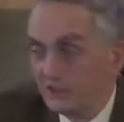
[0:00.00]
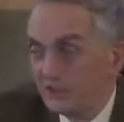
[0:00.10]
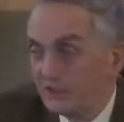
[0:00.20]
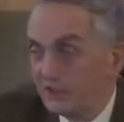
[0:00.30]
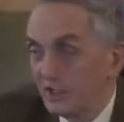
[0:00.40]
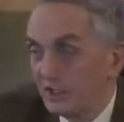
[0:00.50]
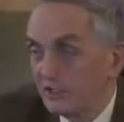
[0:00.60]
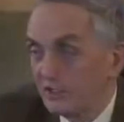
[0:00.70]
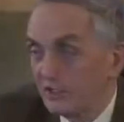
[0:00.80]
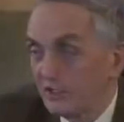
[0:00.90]

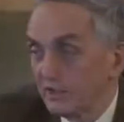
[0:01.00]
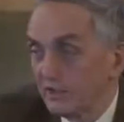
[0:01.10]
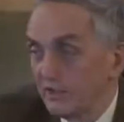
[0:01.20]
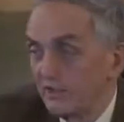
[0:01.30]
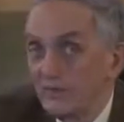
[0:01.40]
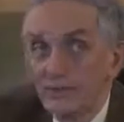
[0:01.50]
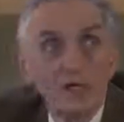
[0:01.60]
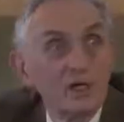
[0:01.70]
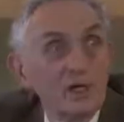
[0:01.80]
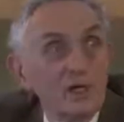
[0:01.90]
contracted,
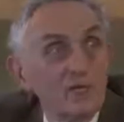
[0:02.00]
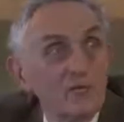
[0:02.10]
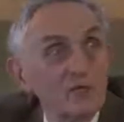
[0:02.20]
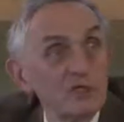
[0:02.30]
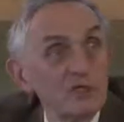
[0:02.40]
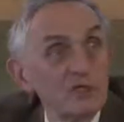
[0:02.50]
when